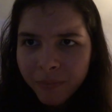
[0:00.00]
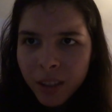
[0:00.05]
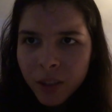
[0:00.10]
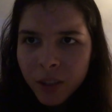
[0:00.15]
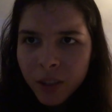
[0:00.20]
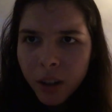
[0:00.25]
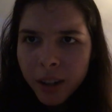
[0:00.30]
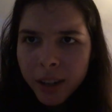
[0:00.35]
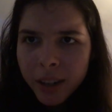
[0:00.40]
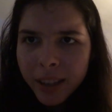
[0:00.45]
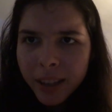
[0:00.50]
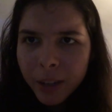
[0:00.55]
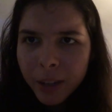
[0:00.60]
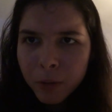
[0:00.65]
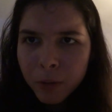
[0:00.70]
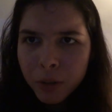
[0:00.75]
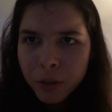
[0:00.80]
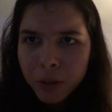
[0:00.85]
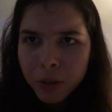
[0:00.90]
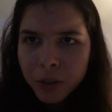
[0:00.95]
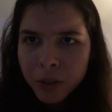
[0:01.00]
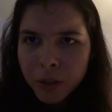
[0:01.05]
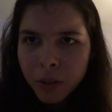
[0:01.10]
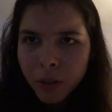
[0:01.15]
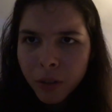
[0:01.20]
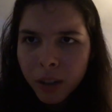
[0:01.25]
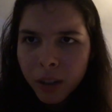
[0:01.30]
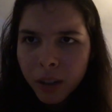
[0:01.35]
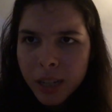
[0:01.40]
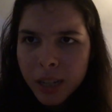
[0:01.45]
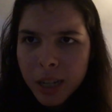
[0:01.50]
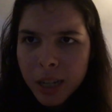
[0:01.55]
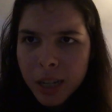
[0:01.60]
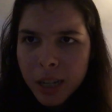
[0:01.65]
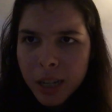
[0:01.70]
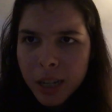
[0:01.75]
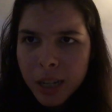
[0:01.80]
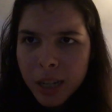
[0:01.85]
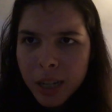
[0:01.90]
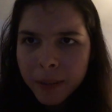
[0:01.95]
Sorry that I wrote to you on
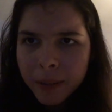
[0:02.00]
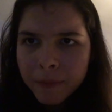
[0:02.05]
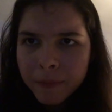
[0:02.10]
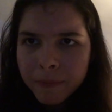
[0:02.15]
eBay.